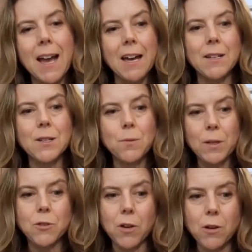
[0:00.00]
And
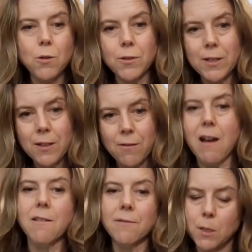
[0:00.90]
we drill holes in the
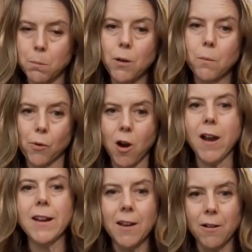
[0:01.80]
ground to pull
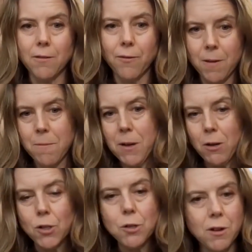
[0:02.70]
brine out from
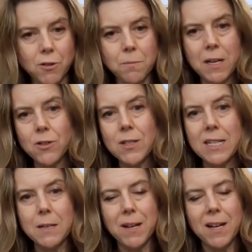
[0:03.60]
about 200 meters deep.